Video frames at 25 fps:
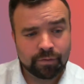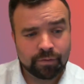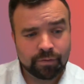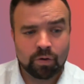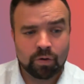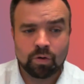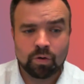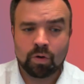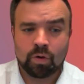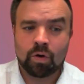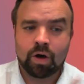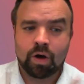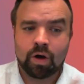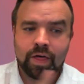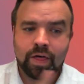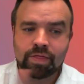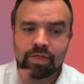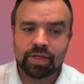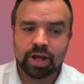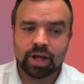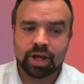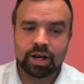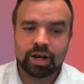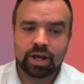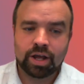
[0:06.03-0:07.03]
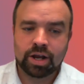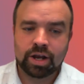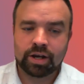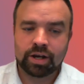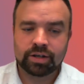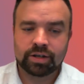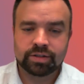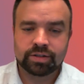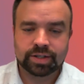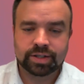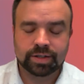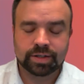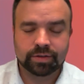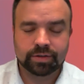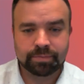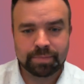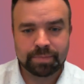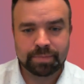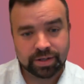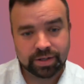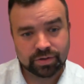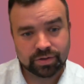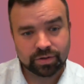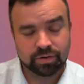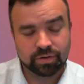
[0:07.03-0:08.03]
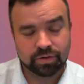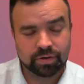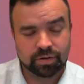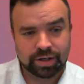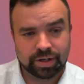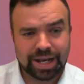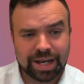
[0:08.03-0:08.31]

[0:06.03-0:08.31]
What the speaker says: for the Learning and Skills Mentor.